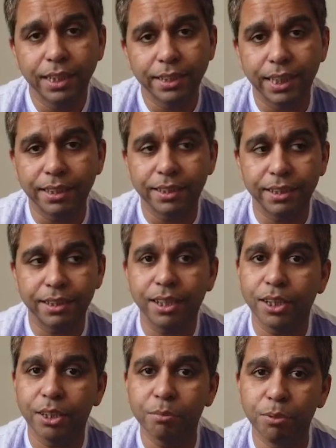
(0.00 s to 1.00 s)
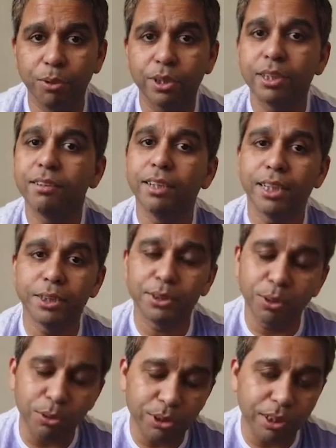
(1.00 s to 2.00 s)
Then there are the moral and
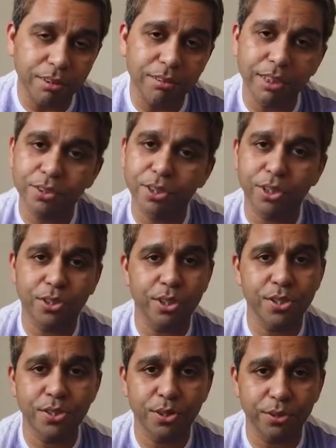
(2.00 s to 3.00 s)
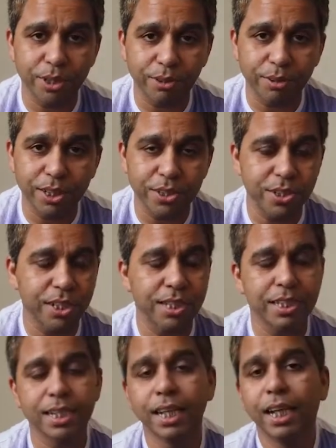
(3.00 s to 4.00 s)
social restrictions or
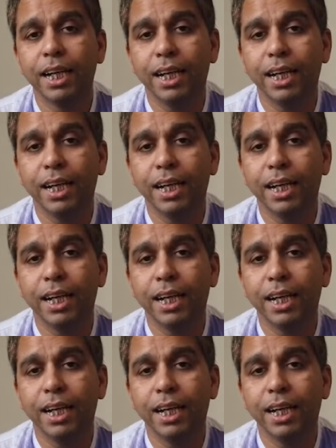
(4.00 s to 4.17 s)
regulations,